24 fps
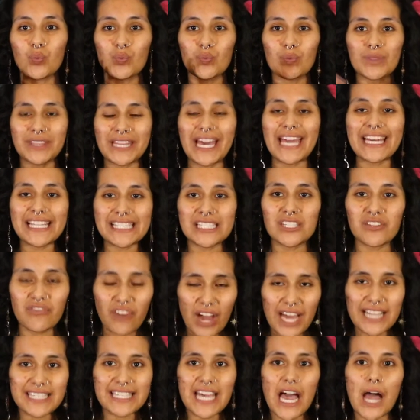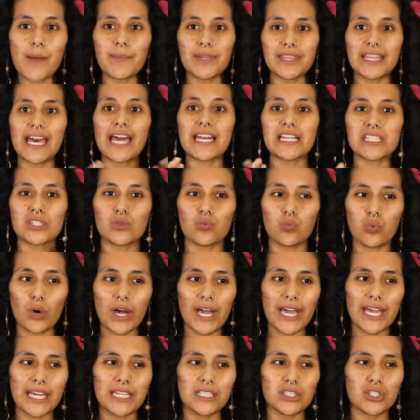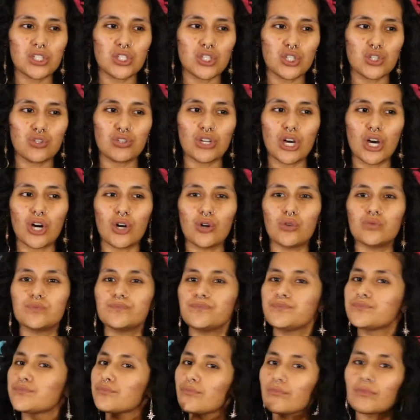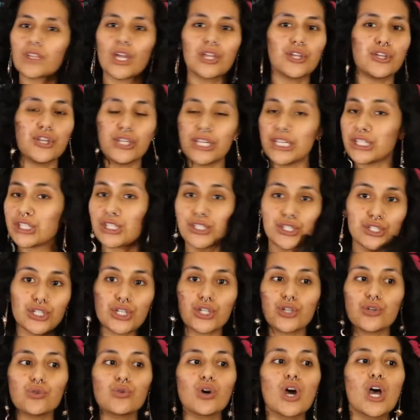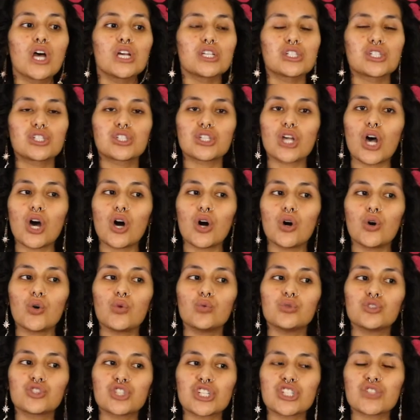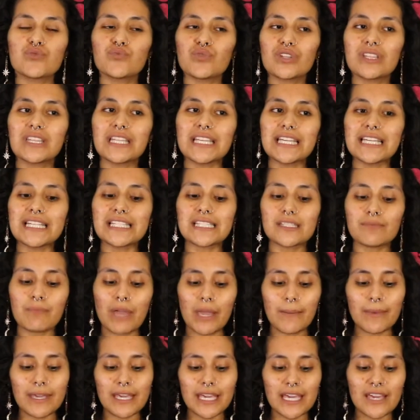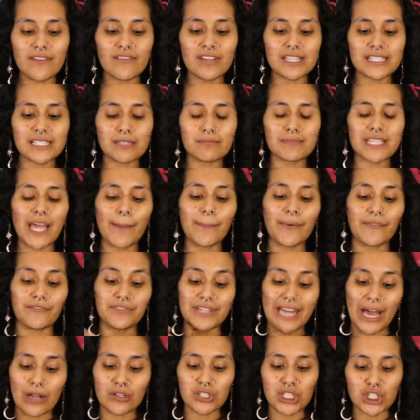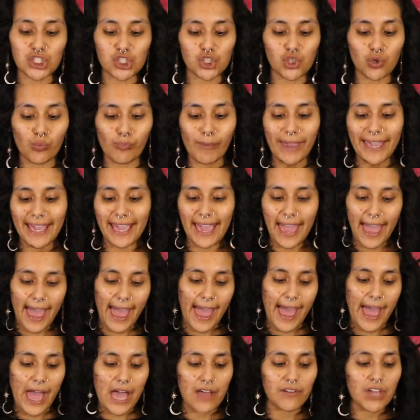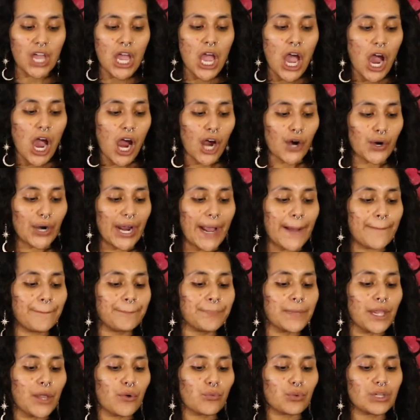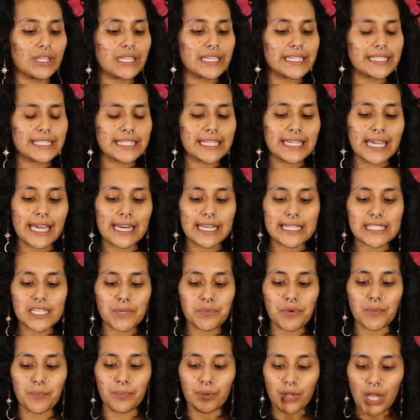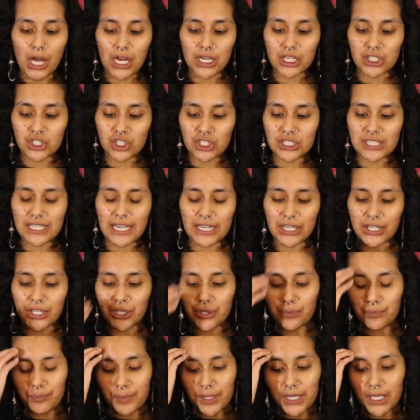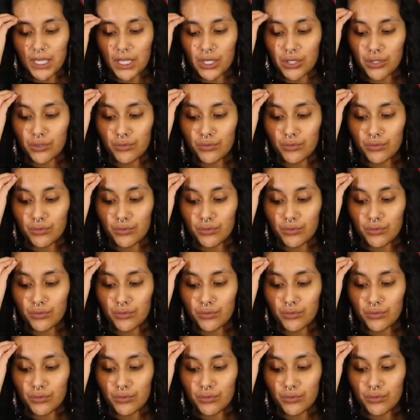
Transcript: that is divine timing. That is what, you need to do. So just release maybe even some type of doubts that you may have. All right, releasing any type of blockages that could be,